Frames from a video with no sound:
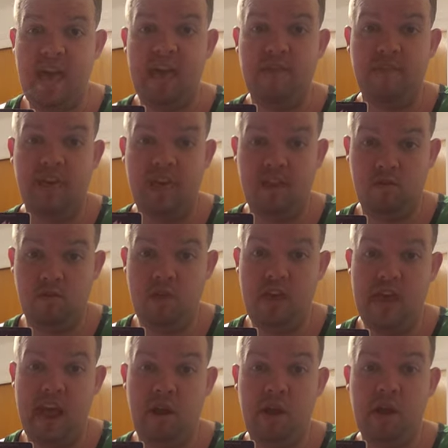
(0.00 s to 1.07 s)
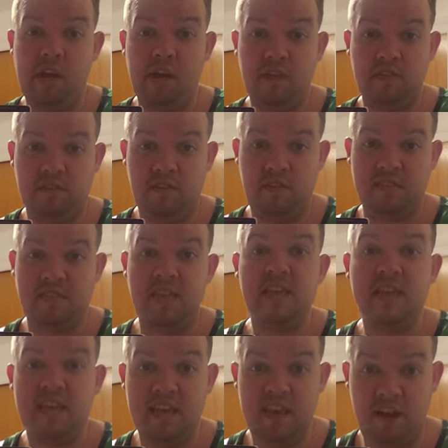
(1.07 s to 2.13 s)
and then Harry goes to this
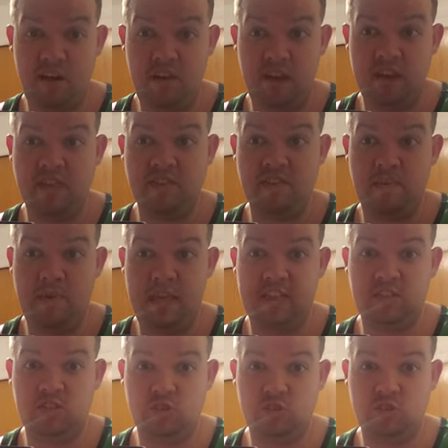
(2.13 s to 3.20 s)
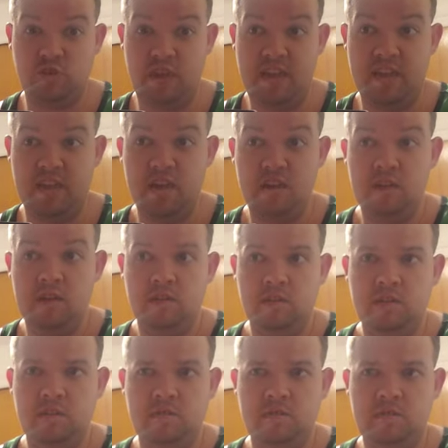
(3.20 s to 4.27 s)
hearing at the ministry
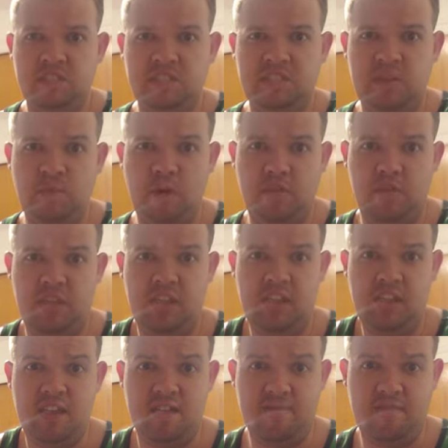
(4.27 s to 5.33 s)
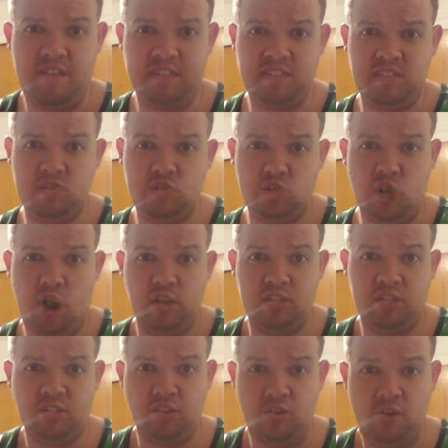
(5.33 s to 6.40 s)
to see whether he faces
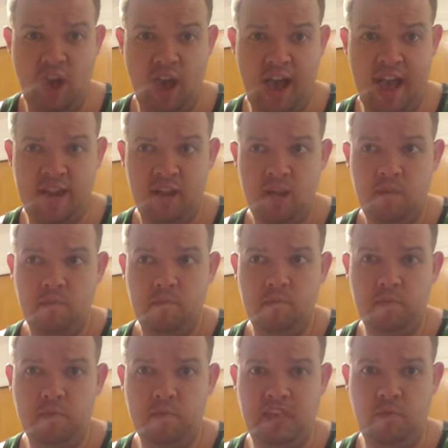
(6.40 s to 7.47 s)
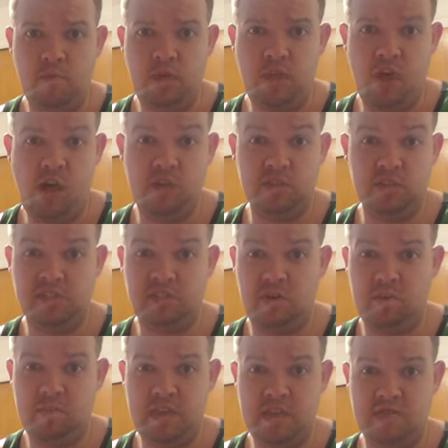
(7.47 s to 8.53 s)
charges or not. But then we
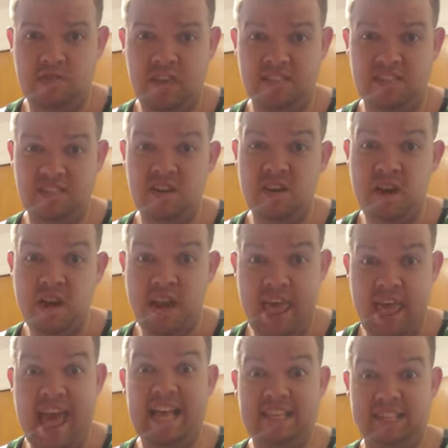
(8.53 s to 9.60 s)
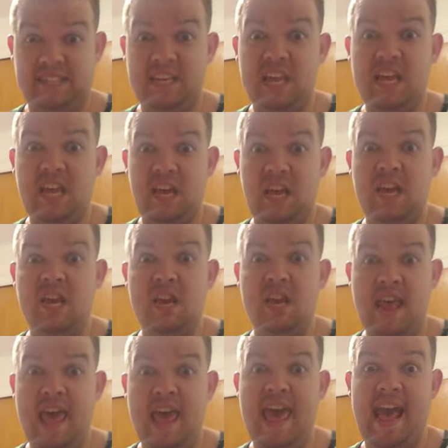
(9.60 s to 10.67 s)
also meet this nasty,
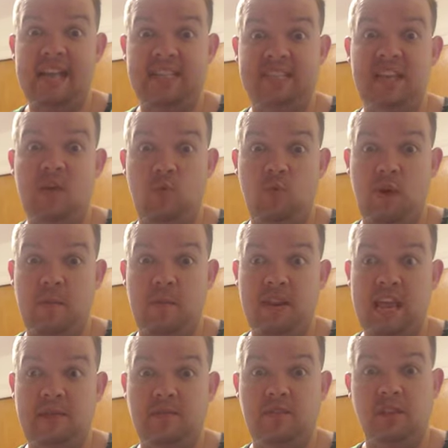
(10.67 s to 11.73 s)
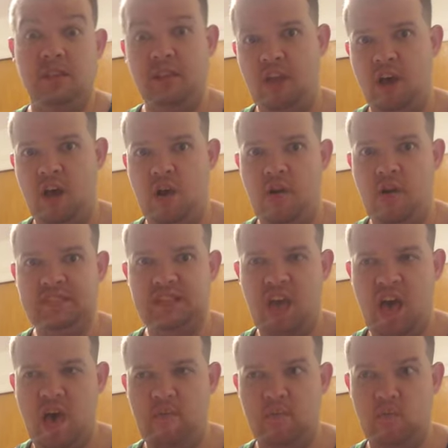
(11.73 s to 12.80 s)
nasty woman named Dolores
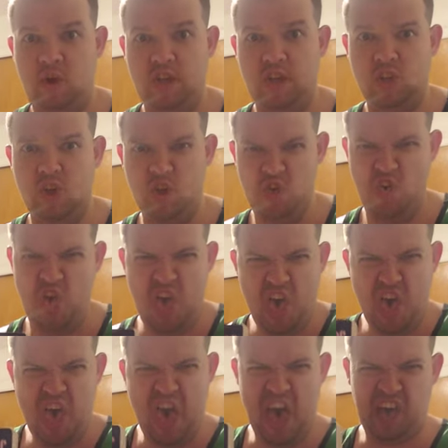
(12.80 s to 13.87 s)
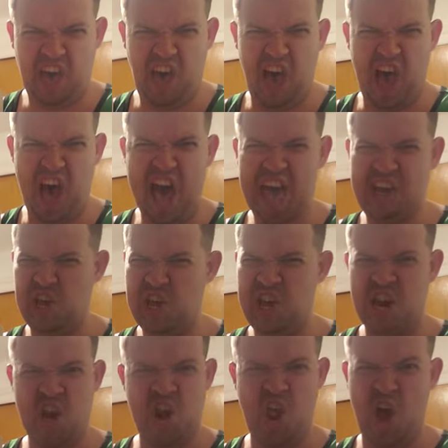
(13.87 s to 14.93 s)
Umbridge. Ugh, I could
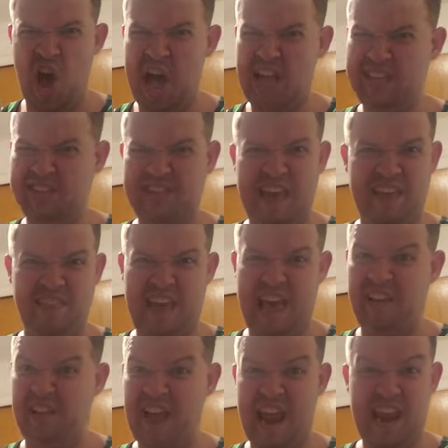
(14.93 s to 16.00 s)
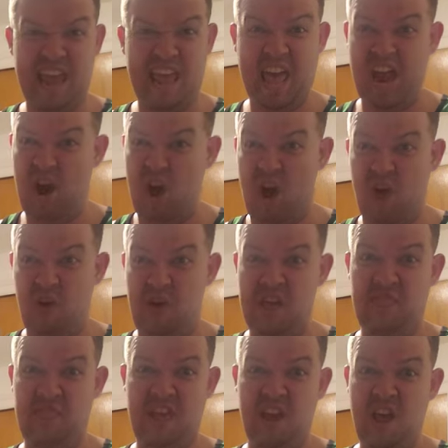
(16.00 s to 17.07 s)
not stand that lady at all.
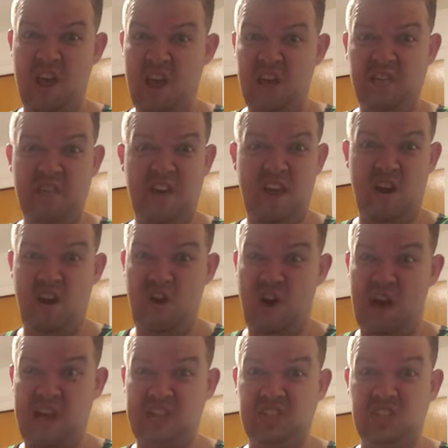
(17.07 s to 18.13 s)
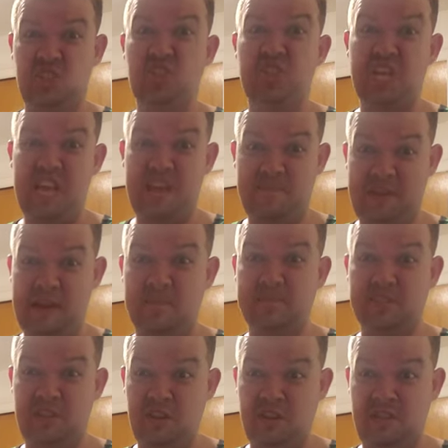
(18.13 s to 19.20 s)
And then later on, she becomes
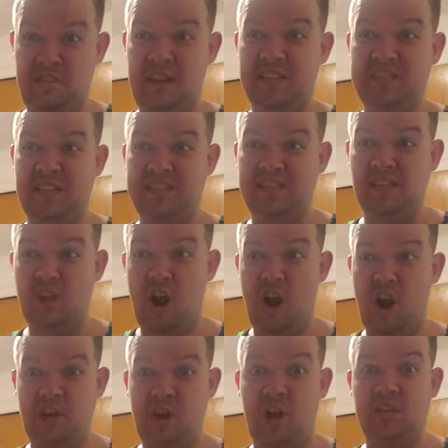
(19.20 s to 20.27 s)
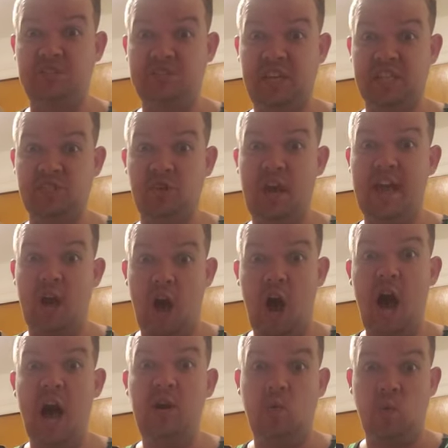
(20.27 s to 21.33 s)
the new Defense Against the Dark Arts teacher at
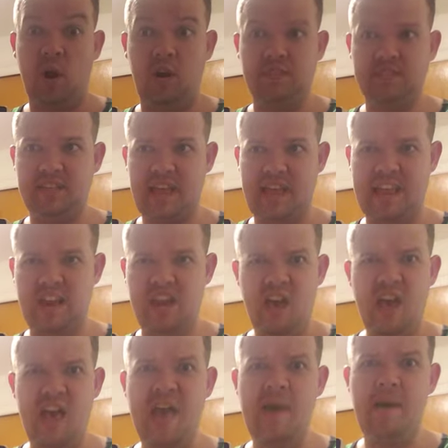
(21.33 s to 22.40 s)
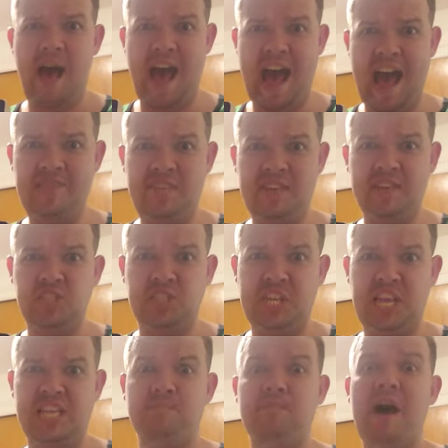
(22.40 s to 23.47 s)
Hogwarts. And, and I think
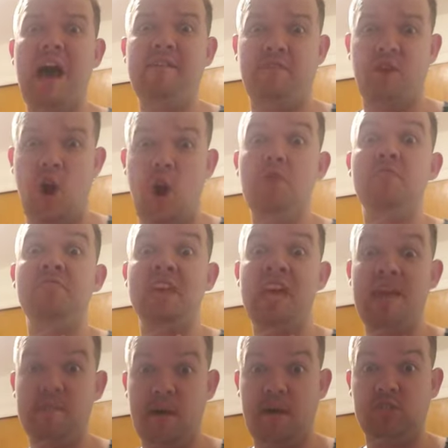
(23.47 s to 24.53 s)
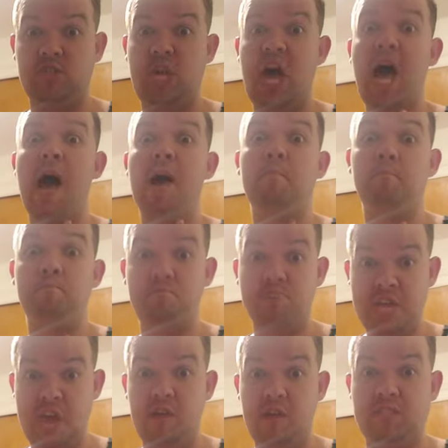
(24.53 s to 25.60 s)
she is by far the most
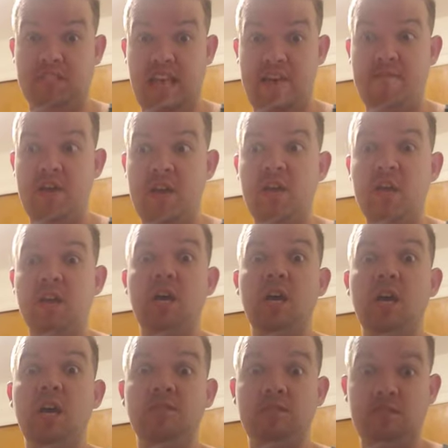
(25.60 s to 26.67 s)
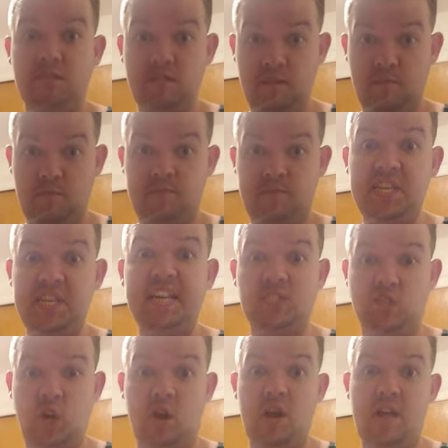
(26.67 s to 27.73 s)
abusive
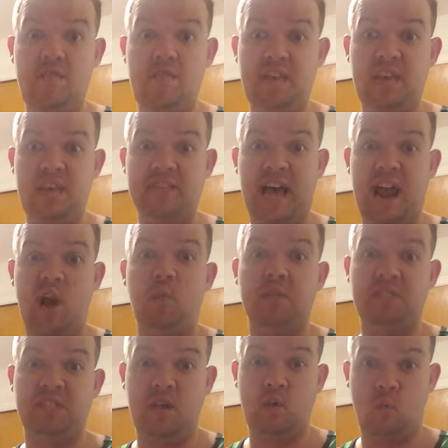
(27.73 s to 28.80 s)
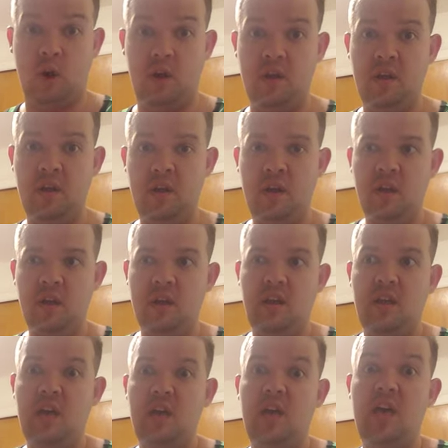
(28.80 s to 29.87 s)
teacher in the entire Wizarding world.
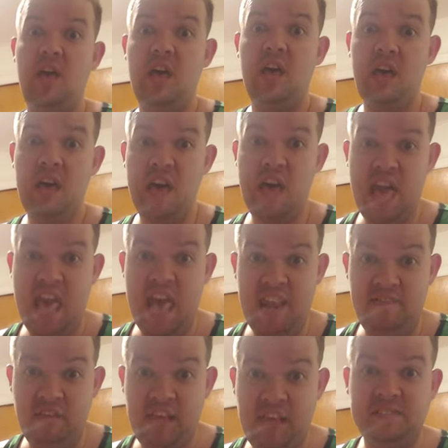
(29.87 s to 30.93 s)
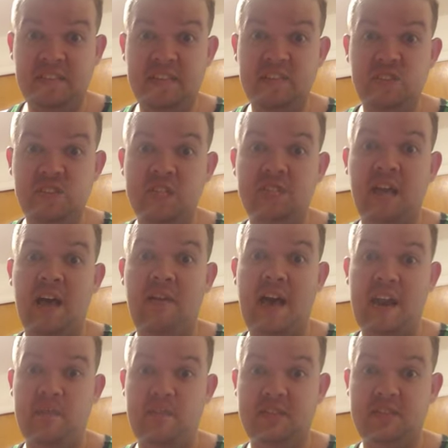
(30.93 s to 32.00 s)
And if you guys think she's not
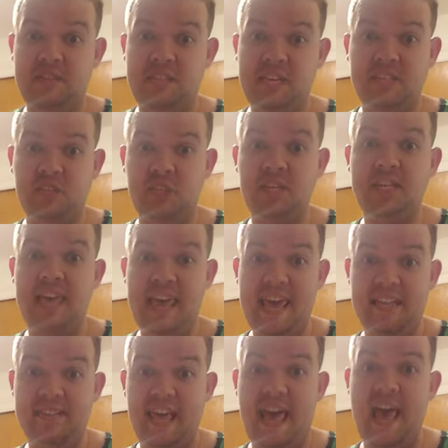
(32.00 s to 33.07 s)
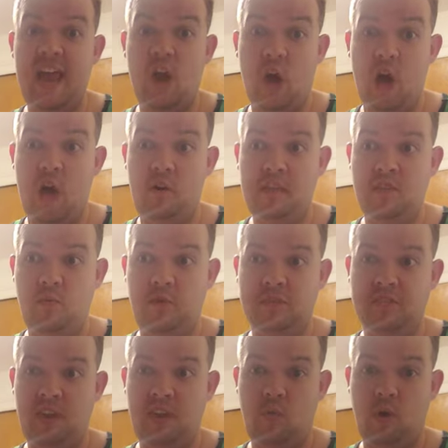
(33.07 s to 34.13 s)
allowed to be teaching kids at all in the
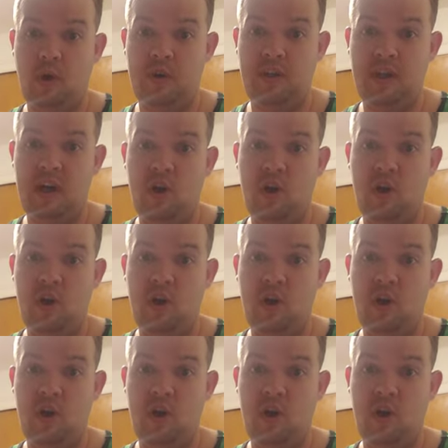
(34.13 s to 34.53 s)
Wizarding World